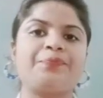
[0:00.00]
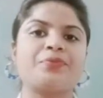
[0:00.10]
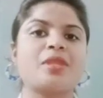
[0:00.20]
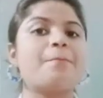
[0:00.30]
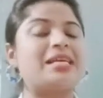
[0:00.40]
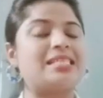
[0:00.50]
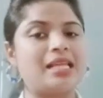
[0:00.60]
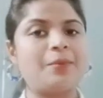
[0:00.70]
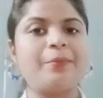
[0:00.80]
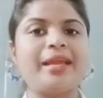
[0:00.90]

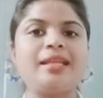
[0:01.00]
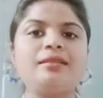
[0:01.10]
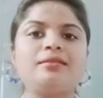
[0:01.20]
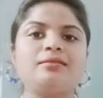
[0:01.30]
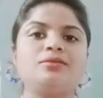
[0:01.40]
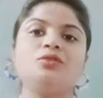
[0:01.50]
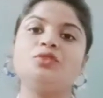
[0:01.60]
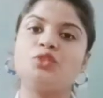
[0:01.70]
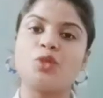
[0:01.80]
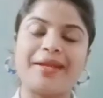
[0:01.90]
muscle pain,
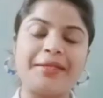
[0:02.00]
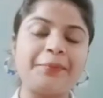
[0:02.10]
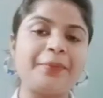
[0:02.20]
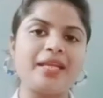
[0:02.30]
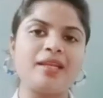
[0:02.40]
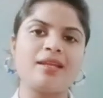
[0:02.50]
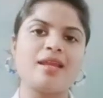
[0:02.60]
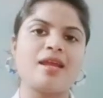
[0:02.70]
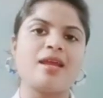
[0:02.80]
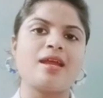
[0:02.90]
joint pain
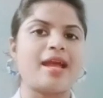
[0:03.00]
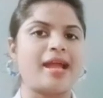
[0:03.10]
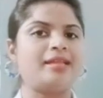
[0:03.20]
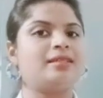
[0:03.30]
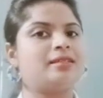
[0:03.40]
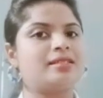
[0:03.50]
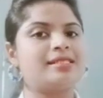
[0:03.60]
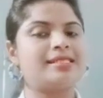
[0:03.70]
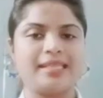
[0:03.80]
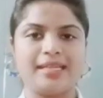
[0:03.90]
and
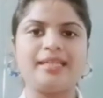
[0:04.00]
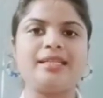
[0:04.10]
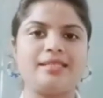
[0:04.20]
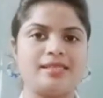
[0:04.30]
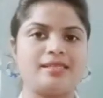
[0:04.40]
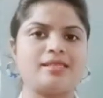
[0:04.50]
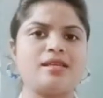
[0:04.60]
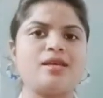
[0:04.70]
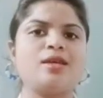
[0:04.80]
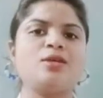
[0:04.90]
skin disease.
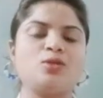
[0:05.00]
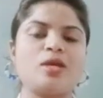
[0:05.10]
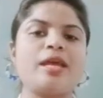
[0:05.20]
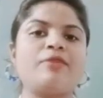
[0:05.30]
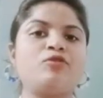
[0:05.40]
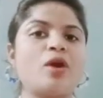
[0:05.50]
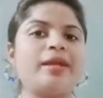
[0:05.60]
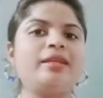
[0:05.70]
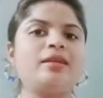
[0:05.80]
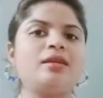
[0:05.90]
So
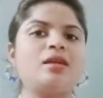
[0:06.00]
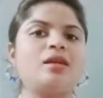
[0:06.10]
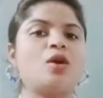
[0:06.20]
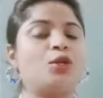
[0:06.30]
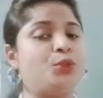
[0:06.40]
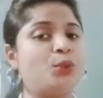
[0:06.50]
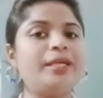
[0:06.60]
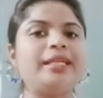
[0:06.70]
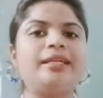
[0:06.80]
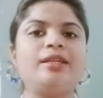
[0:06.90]
avoid or
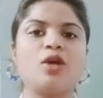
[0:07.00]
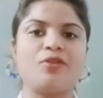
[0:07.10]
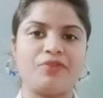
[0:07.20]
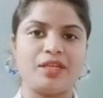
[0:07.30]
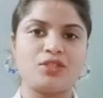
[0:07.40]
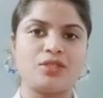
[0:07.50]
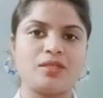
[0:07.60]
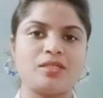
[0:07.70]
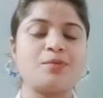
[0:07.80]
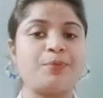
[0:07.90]
don't eat non-veg,
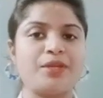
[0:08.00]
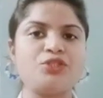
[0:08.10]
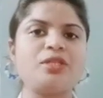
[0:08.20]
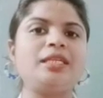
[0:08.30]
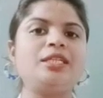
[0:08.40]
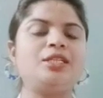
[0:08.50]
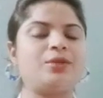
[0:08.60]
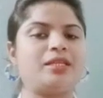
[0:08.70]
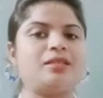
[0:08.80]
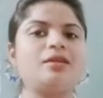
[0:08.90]
especially
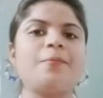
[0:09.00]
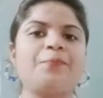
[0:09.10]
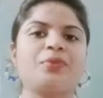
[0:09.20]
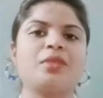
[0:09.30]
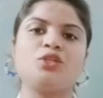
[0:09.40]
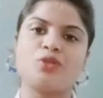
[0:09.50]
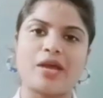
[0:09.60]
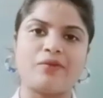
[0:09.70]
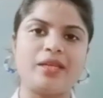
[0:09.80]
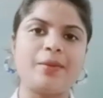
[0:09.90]
during the
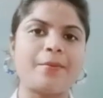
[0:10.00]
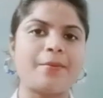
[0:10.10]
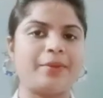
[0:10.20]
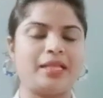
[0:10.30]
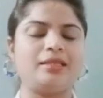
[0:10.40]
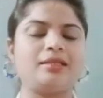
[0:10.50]
Shravan month.